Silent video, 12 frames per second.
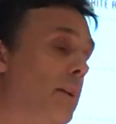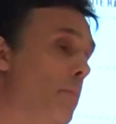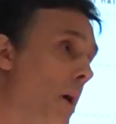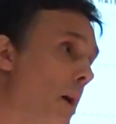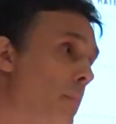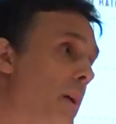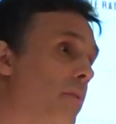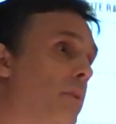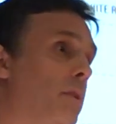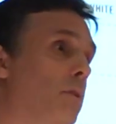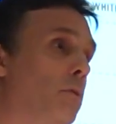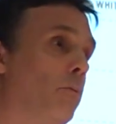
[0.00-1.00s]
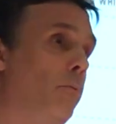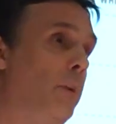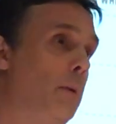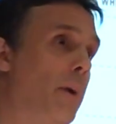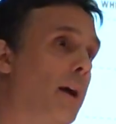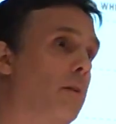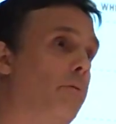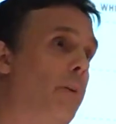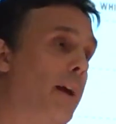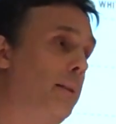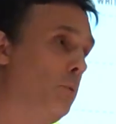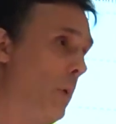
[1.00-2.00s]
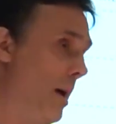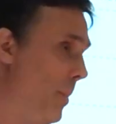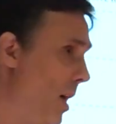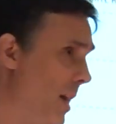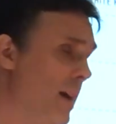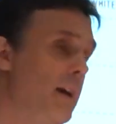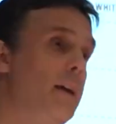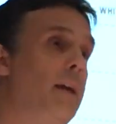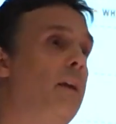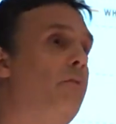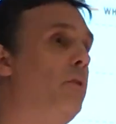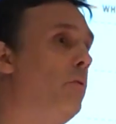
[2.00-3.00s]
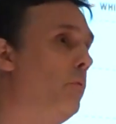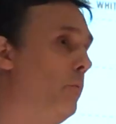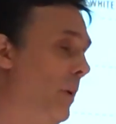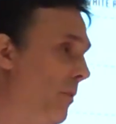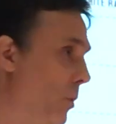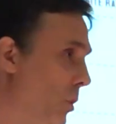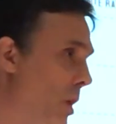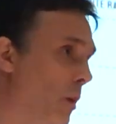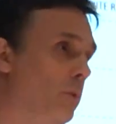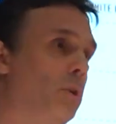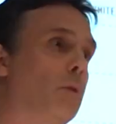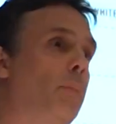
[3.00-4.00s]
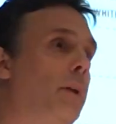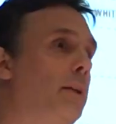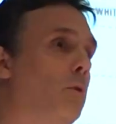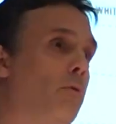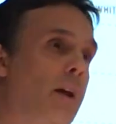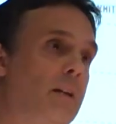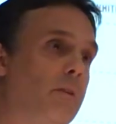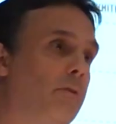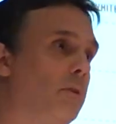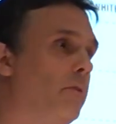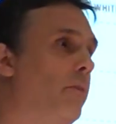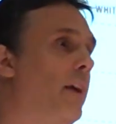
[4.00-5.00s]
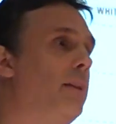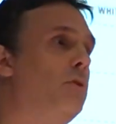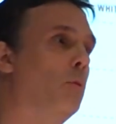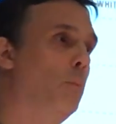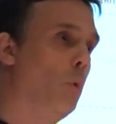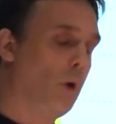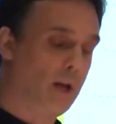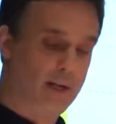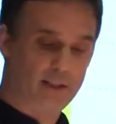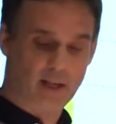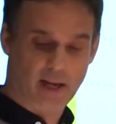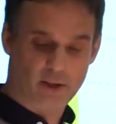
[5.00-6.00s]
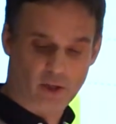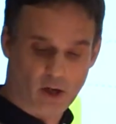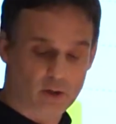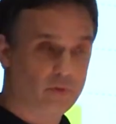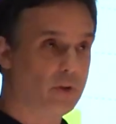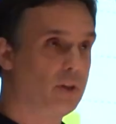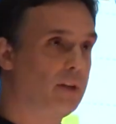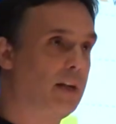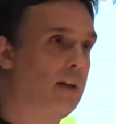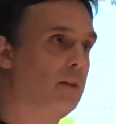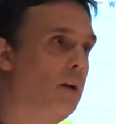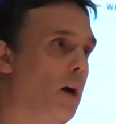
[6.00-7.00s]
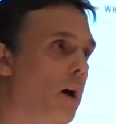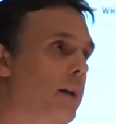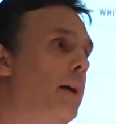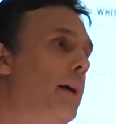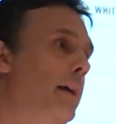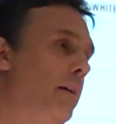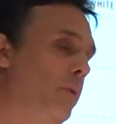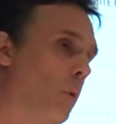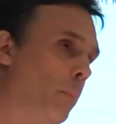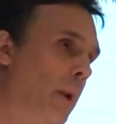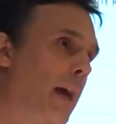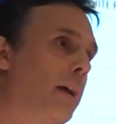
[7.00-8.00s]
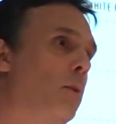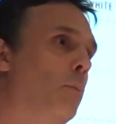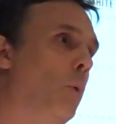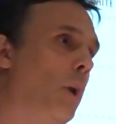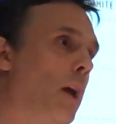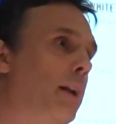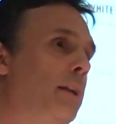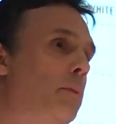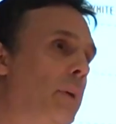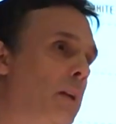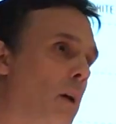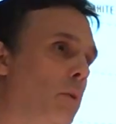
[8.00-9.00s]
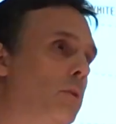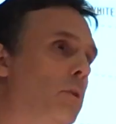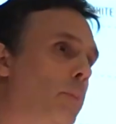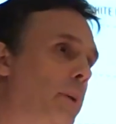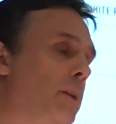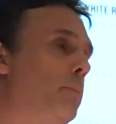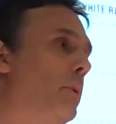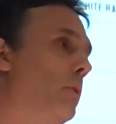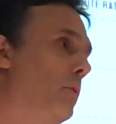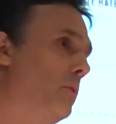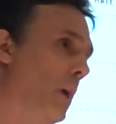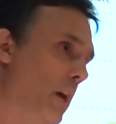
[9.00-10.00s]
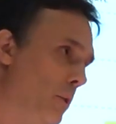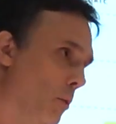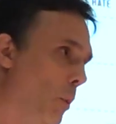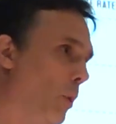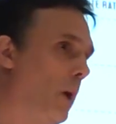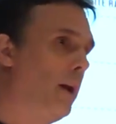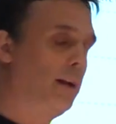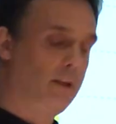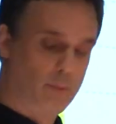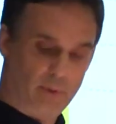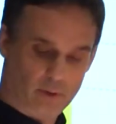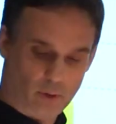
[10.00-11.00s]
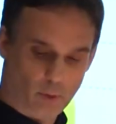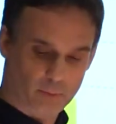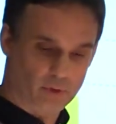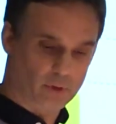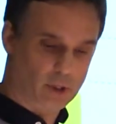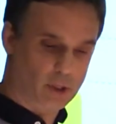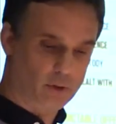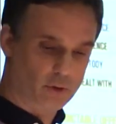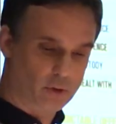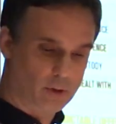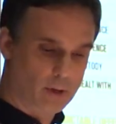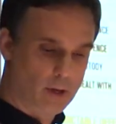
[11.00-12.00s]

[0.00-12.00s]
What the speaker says: It might be evidence of feedback effects, whereby if you're known to the police already for an offence, you're more likely to get charged further down the line. If you're black, you're more likely to be known to the police because you're more likely to be stopped and searched.